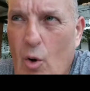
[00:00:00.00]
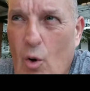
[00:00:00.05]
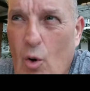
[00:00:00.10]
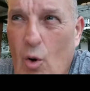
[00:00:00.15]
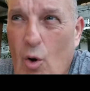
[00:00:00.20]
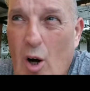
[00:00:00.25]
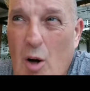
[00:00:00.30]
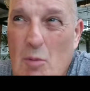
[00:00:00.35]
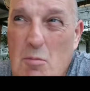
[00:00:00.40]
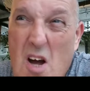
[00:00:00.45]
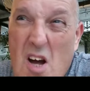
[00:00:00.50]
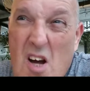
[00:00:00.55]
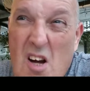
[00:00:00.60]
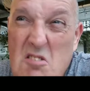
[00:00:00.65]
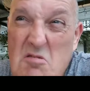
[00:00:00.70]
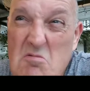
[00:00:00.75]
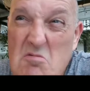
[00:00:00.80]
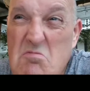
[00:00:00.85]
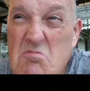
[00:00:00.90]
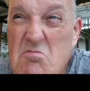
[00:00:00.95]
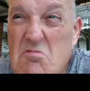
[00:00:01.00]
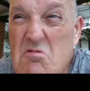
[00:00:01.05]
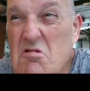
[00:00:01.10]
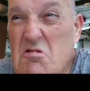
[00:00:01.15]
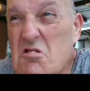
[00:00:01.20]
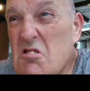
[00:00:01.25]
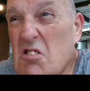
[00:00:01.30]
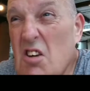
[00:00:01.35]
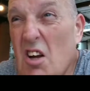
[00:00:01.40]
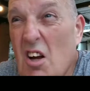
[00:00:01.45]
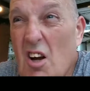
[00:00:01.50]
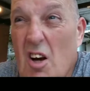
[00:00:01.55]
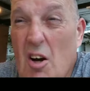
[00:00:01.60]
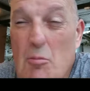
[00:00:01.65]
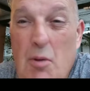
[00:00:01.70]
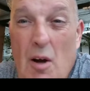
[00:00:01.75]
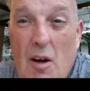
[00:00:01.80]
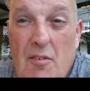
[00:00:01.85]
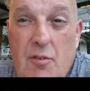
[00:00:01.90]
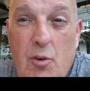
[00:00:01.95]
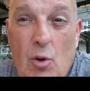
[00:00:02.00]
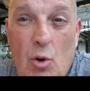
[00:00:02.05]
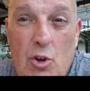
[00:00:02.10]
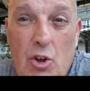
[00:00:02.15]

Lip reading: about $4,